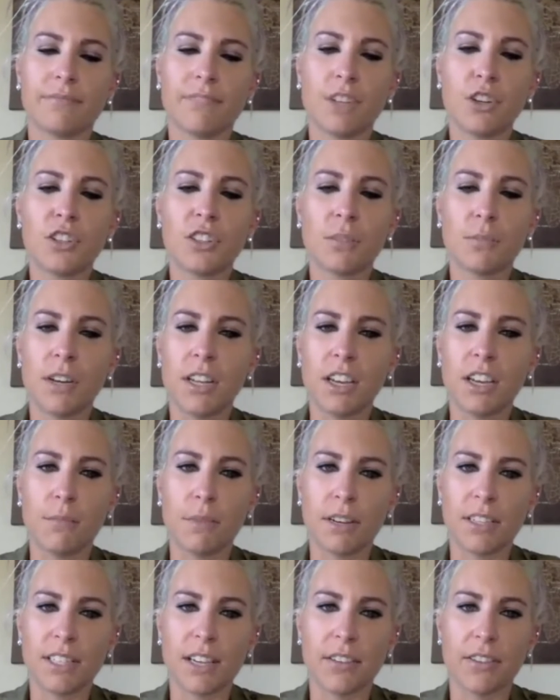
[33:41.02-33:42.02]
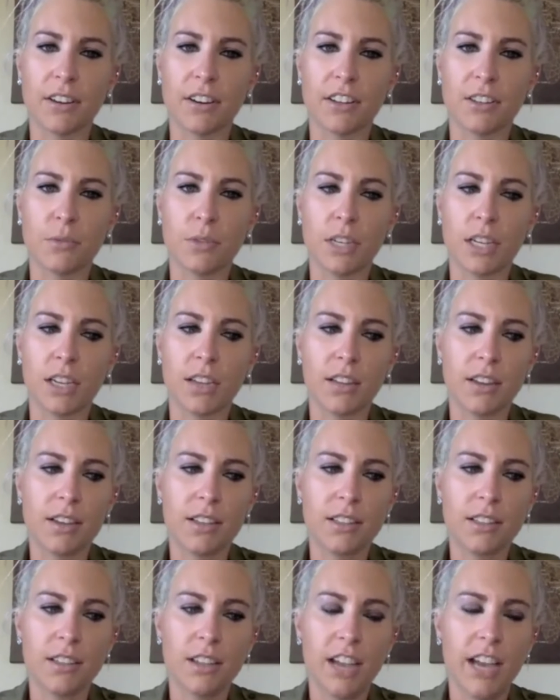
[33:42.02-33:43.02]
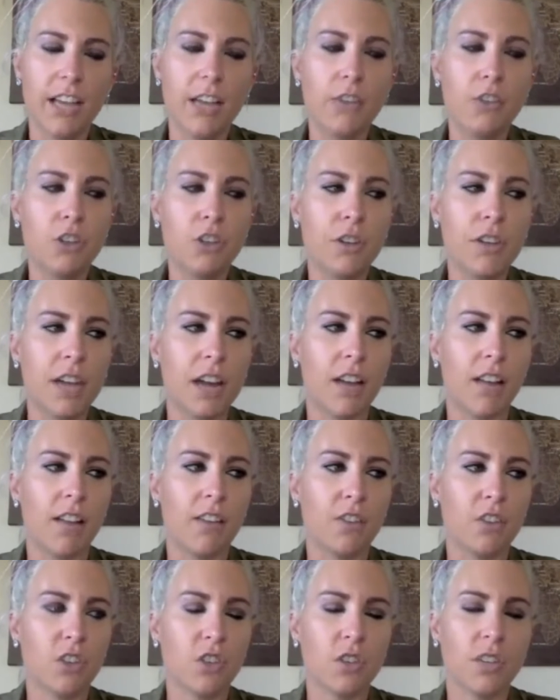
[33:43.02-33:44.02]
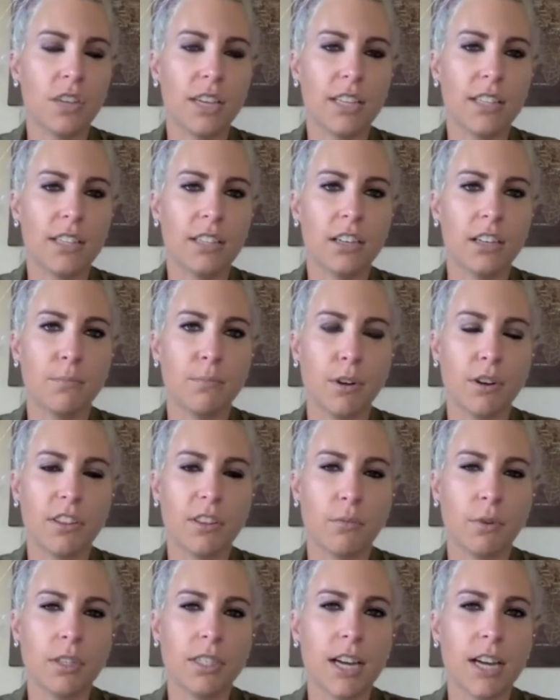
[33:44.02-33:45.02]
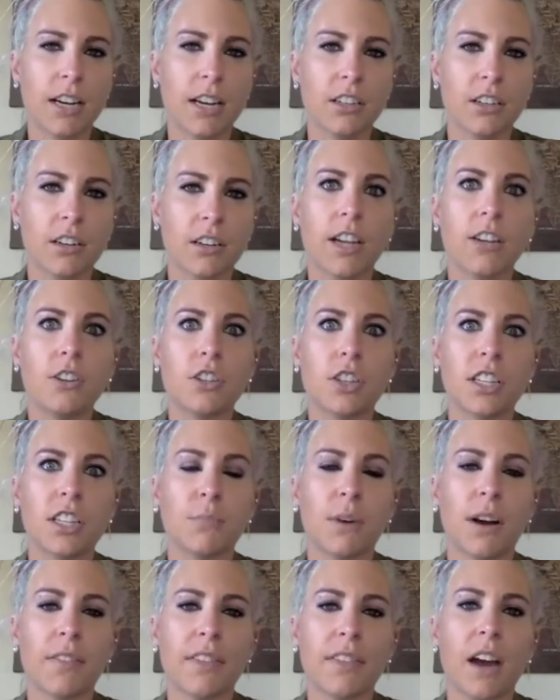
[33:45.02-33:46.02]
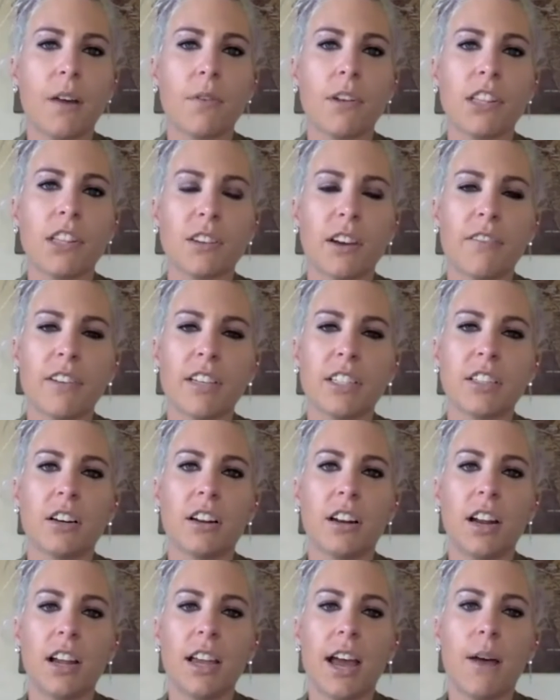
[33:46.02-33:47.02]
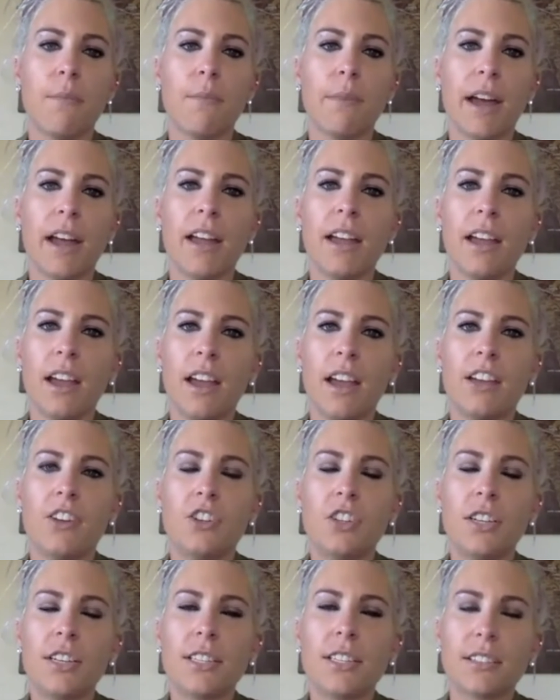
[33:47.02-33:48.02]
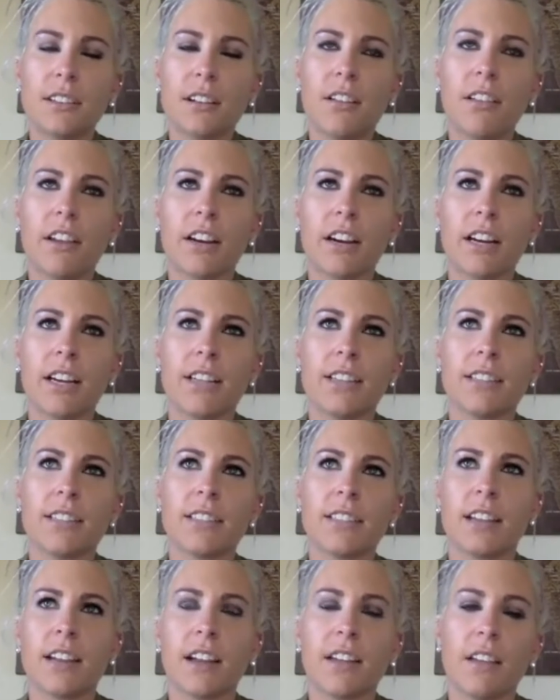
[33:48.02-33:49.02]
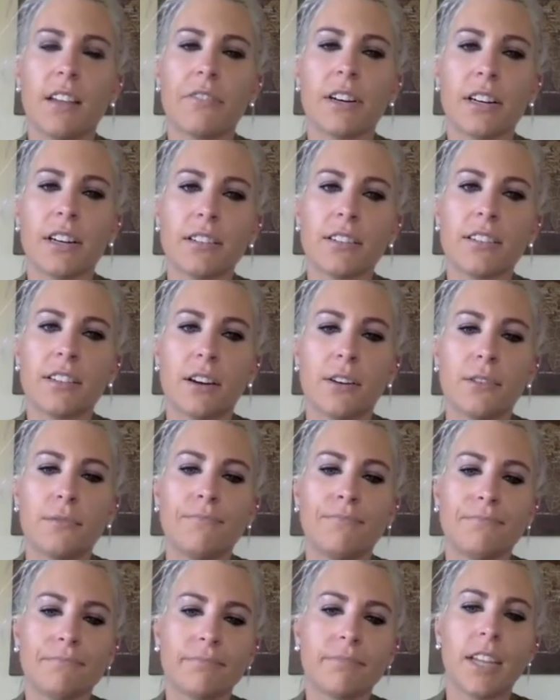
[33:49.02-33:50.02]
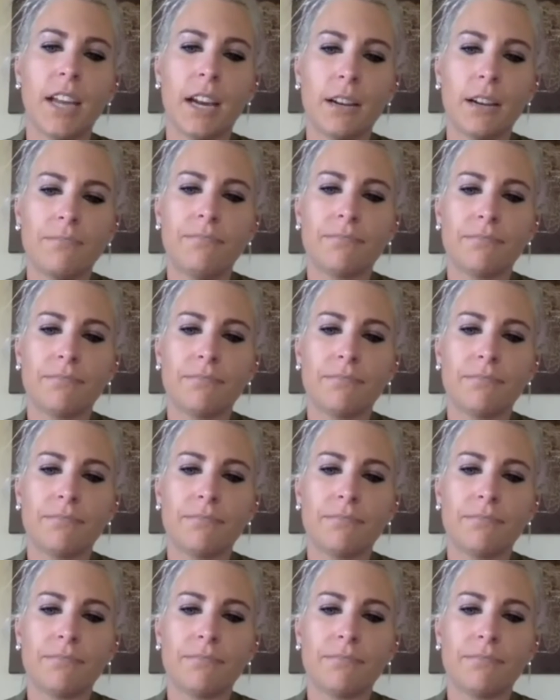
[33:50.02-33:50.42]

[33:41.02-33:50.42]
There's so many good books out there. It's ridiculous. I know Jodi Ellen just released her book, The Protector, and I just bought that one, so I haven't started it yet. And she's hilarious, and I love her. So, yeah.